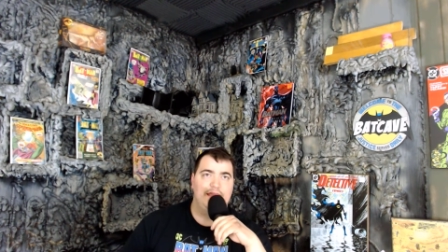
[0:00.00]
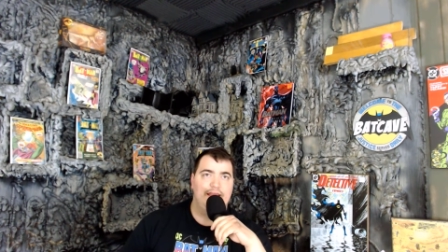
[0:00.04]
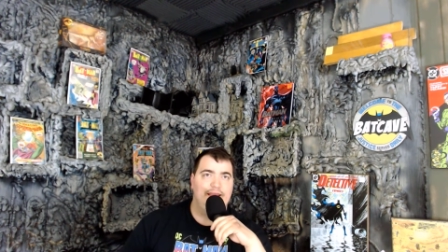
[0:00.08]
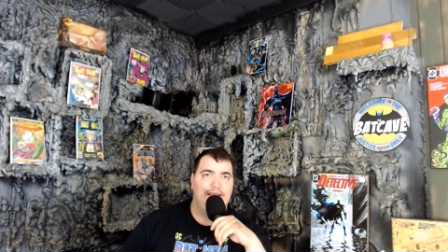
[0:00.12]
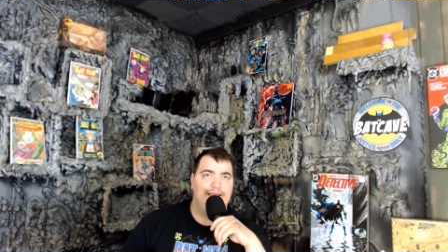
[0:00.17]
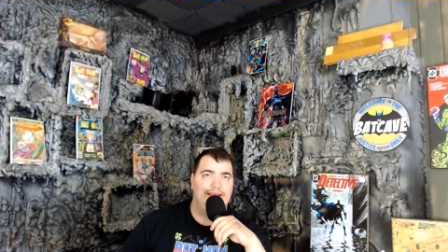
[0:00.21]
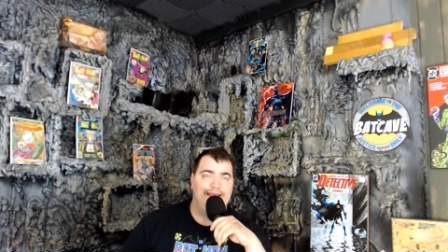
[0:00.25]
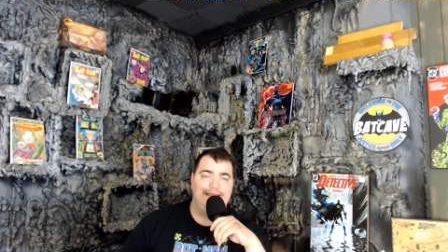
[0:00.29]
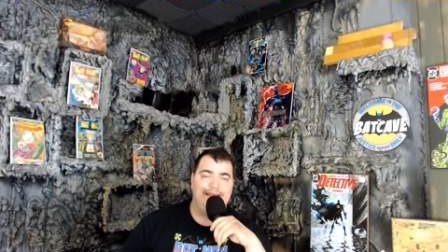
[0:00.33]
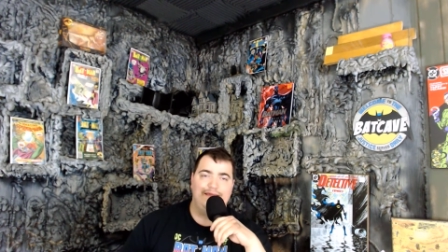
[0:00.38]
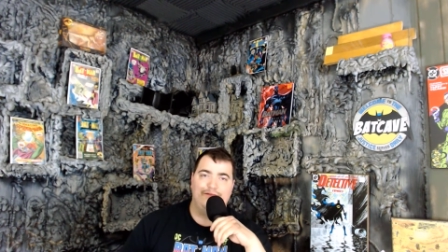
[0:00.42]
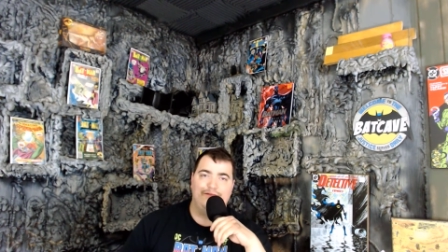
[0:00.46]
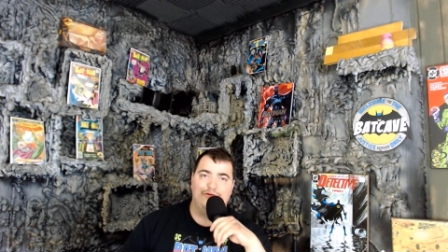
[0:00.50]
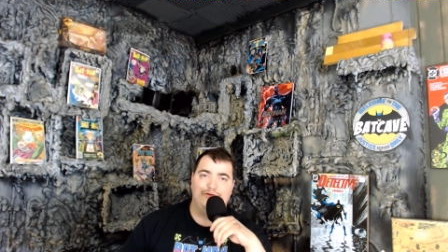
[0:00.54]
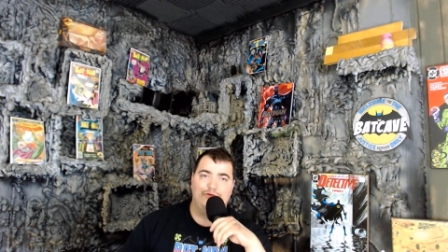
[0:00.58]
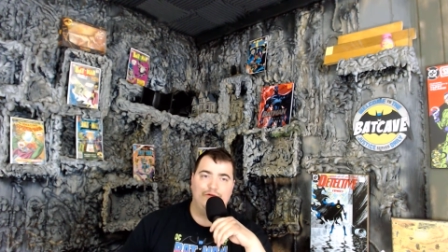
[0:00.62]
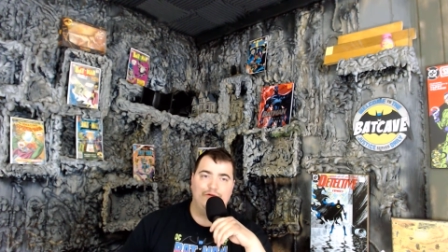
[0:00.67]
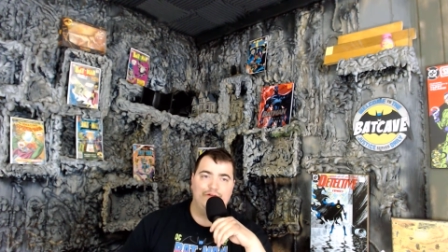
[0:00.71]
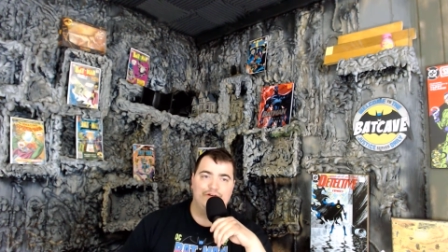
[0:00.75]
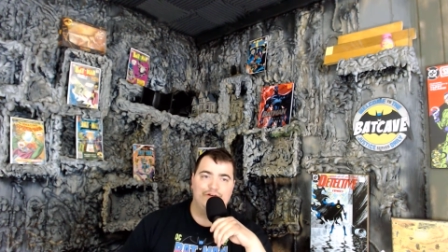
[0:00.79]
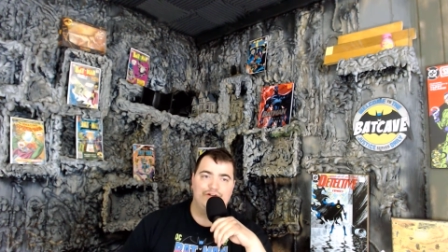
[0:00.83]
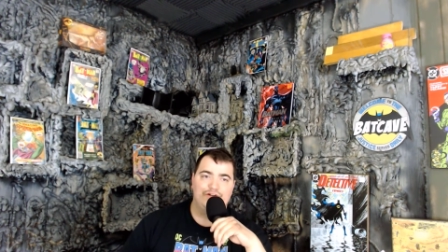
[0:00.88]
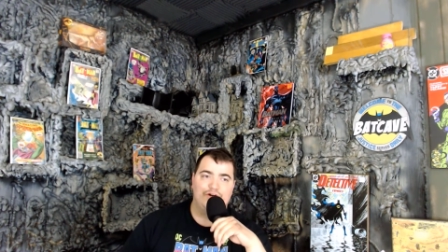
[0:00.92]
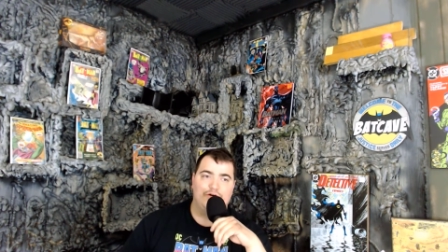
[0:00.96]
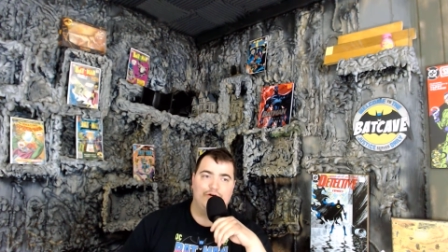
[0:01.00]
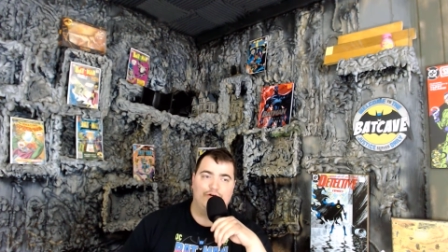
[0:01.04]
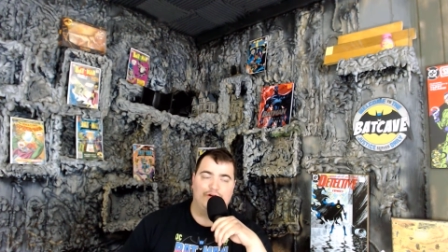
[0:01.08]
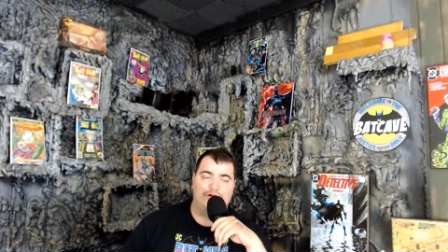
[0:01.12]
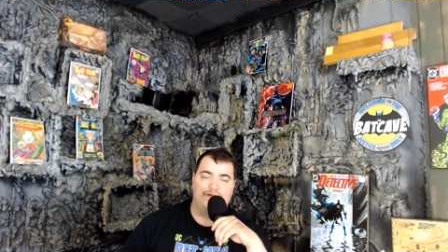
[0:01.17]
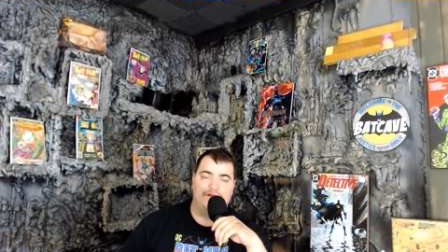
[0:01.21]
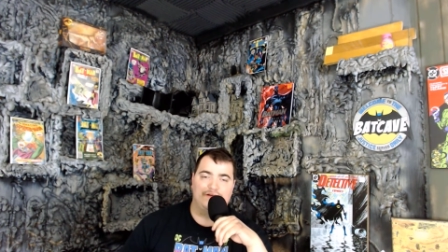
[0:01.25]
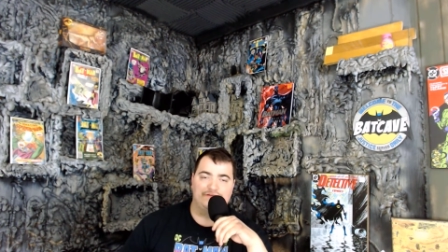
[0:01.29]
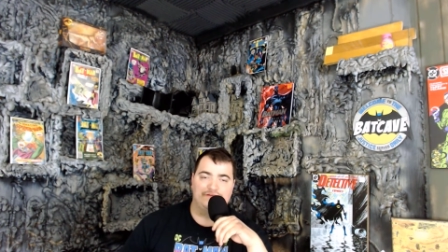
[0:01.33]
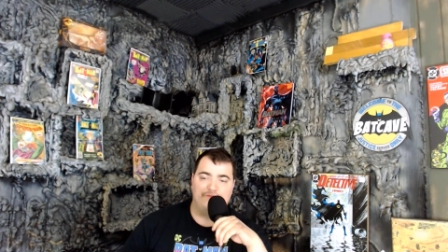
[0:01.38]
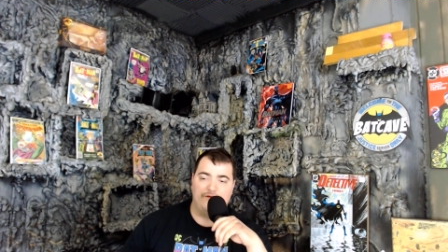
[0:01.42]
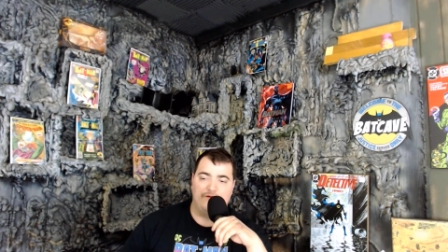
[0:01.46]
he threw in the Joker.
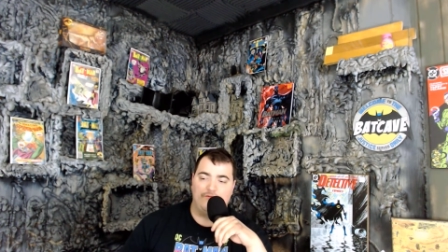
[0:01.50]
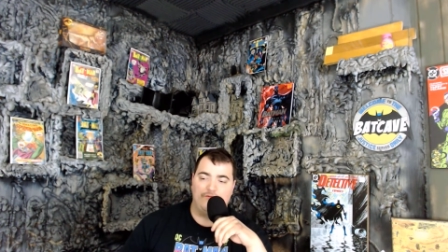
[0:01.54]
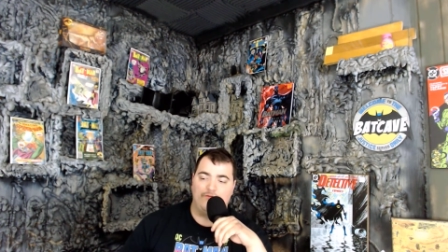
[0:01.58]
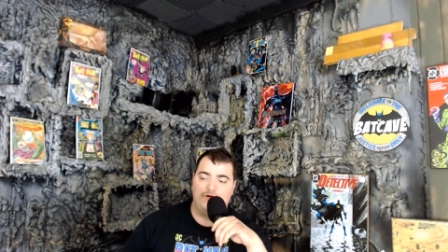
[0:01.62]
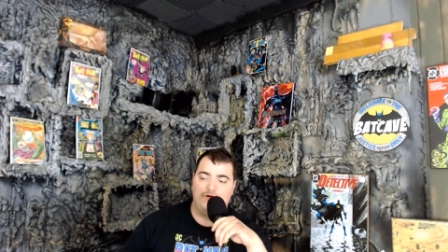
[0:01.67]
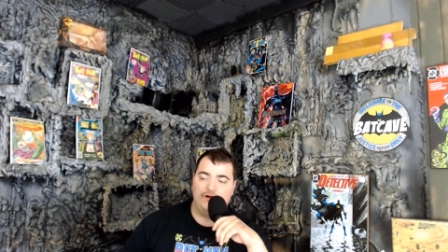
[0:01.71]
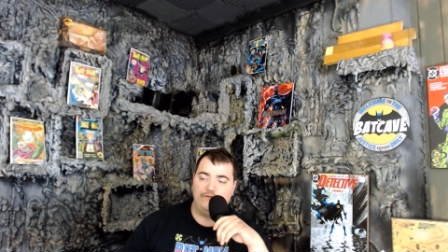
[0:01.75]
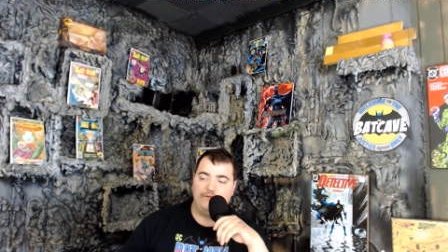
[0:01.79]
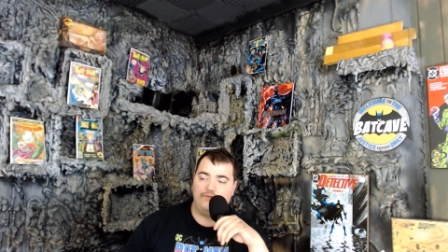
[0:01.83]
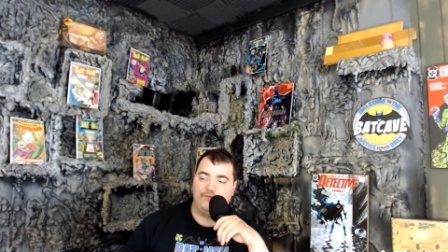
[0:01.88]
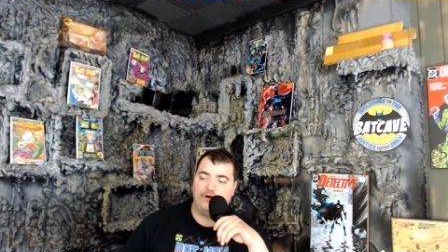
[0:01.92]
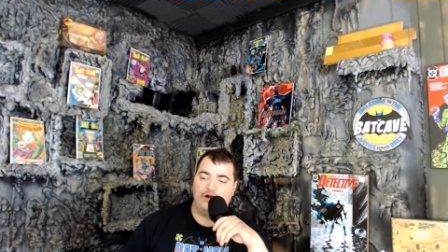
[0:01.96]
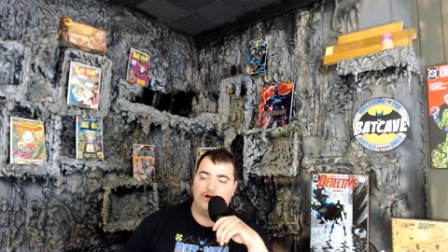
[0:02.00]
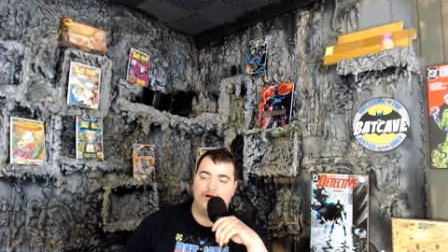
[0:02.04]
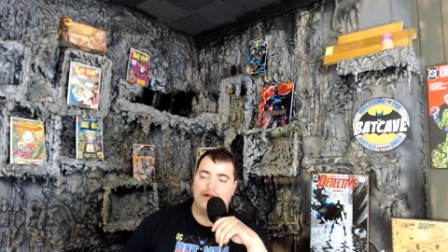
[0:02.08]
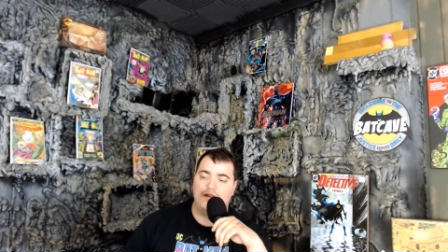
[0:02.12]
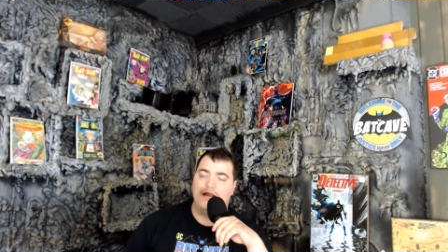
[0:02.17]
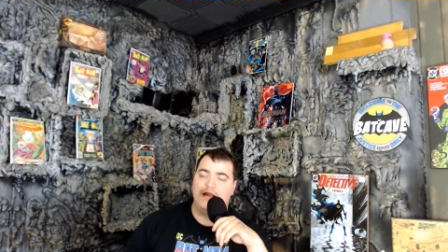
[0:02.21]
That was my one part,